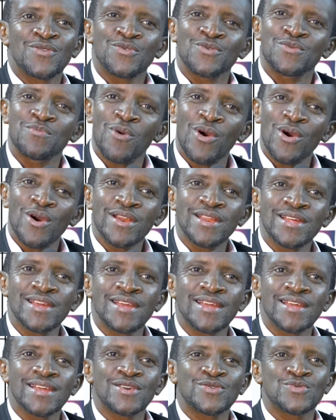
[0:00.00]
good
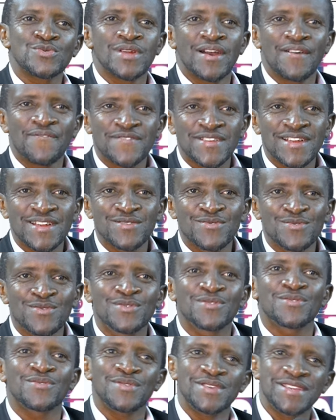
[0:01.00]
morning, good
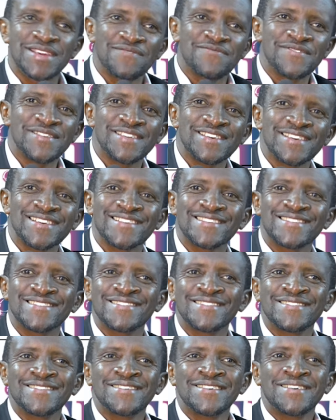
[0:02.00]
afternoon, good
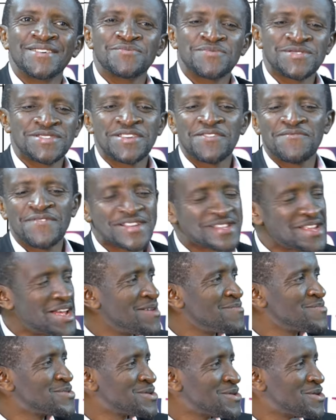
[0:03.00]
evening, whichever
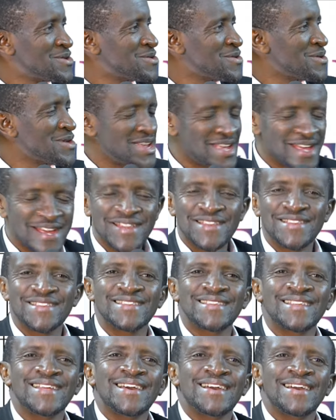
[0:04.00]
time zone you're
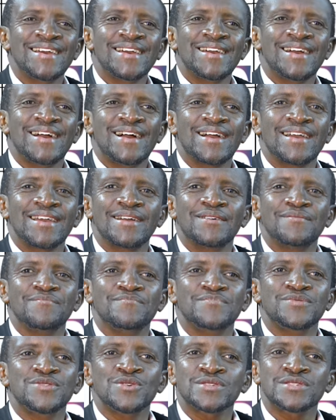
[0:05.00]
in. I
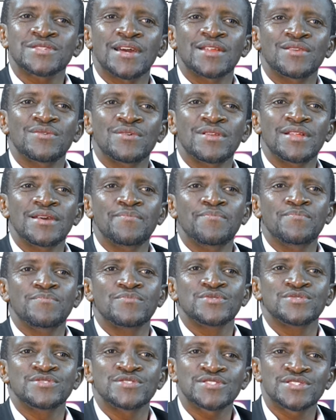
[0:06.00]
am Dr. Noleb
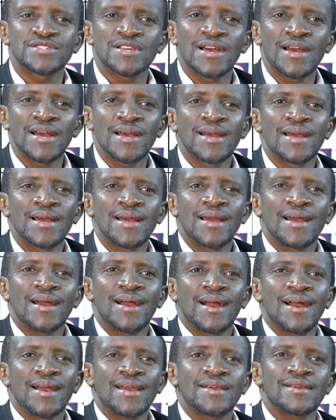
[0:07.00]
Mugisha.
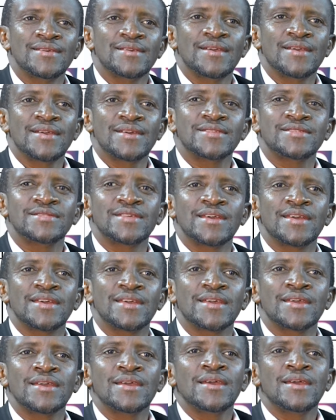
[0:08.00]
I head
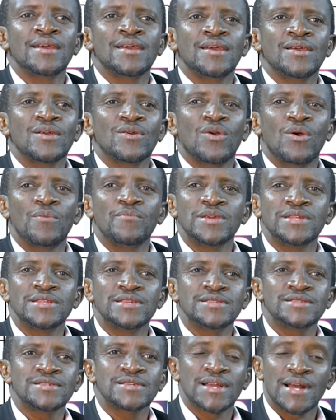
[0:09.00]
the
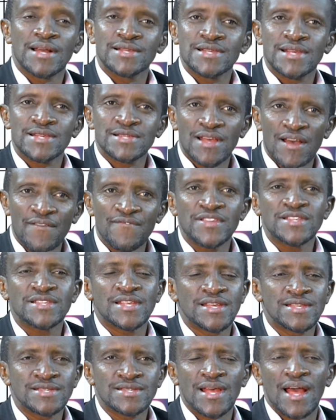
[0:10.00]
Community Cancer
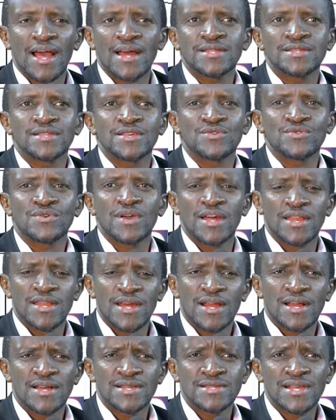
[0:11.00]
Services at the Uganda
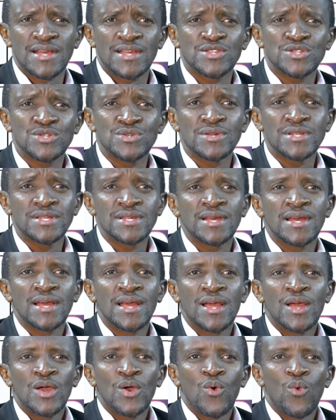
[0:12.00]
Cancer Institute,
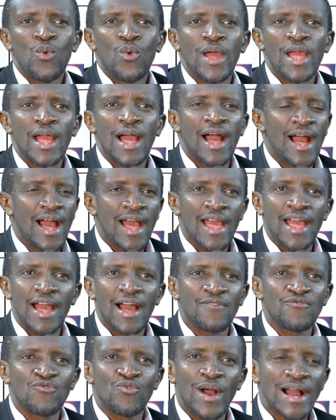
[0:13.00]
where I
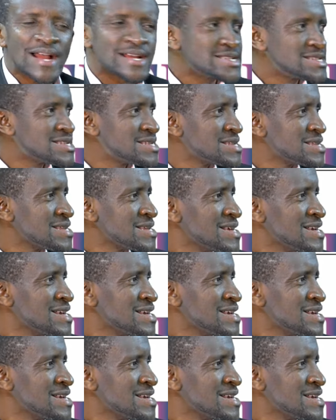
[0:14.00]
have worked